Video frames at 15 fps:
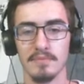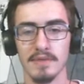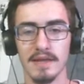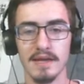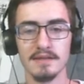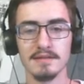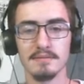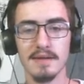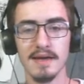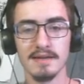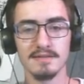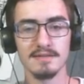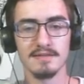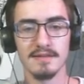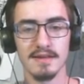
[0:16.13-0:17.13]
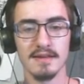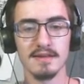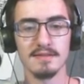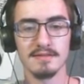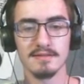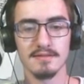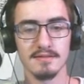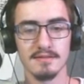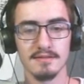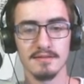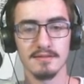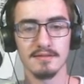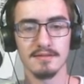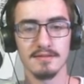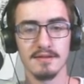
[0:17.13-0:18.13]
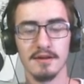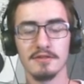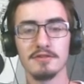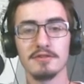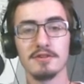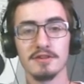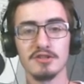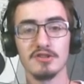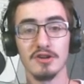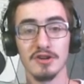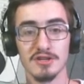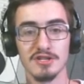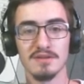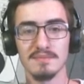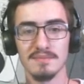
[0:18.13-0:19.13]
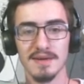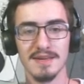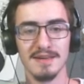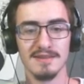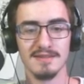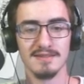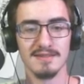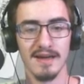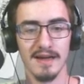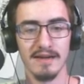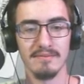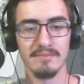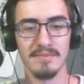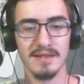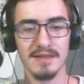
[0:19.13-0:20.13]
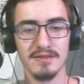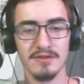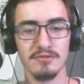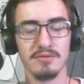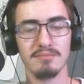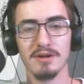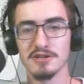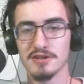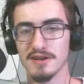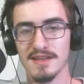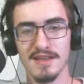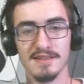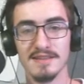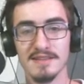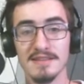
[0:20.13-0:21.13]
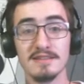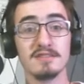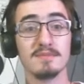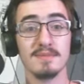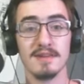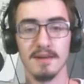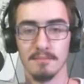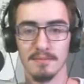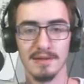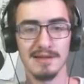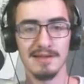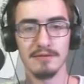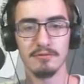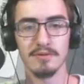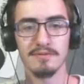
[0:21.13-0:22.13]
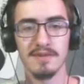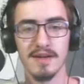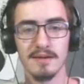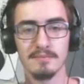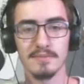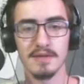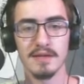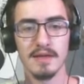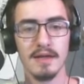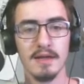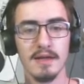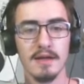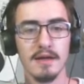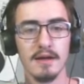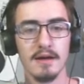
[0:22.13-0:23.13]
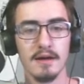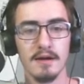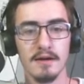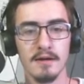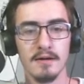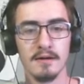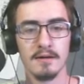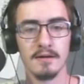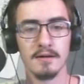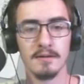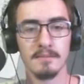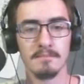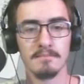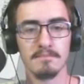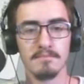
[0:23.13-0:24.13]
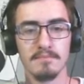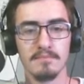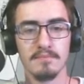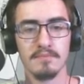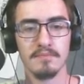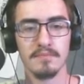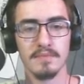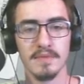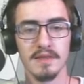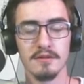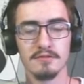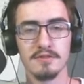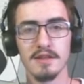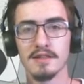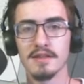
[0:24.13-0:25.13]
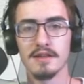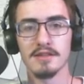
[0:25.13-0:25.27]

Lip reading: It's a mess. It's under construction because I haven't been doing much on it, and it needs to be completely revamped. There's nothing in